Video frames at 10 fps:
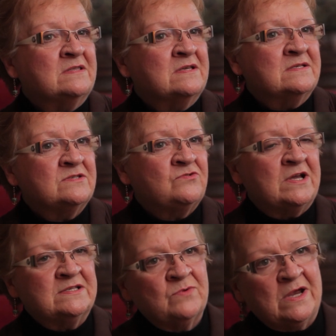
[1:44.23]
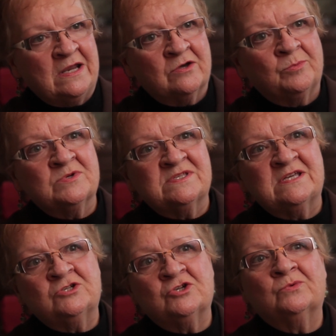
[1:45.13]
that this transradial
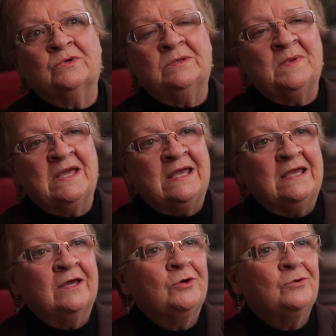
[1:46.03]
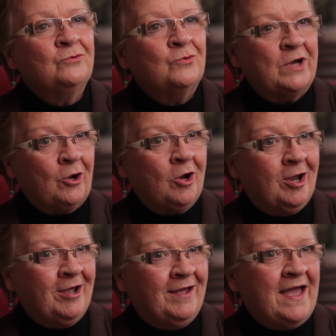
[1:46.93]
procedure would be quicker
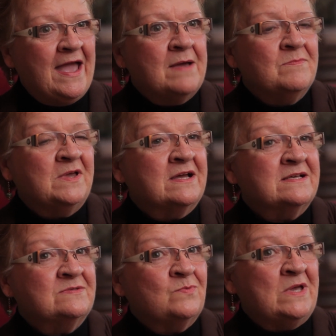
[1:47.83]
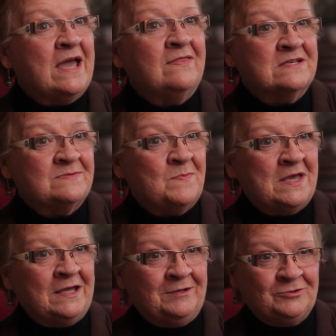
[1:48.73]
because we had this
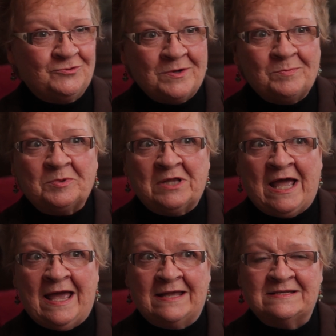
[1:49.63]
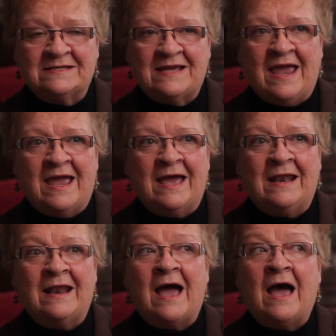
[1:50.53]
big trip planned
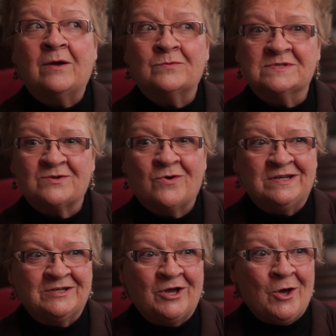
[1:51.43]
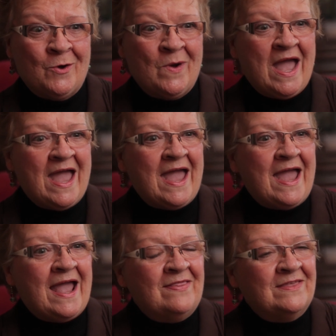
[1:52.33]
and I was going to go.
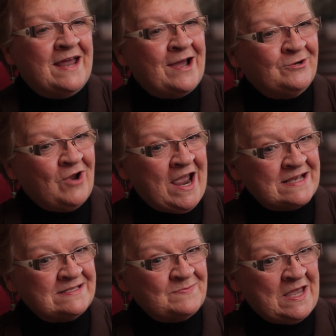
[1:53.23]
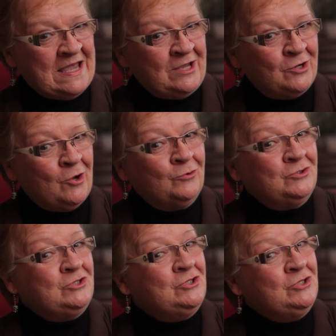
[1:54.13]
And the doctor asked me, you know,
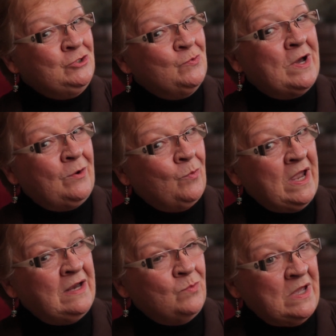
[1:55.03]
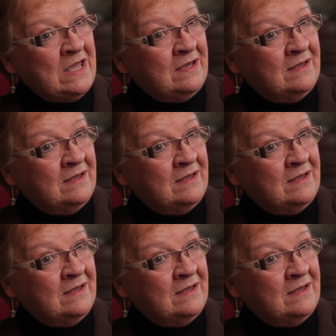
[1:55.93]
"Do you want to wait a week?"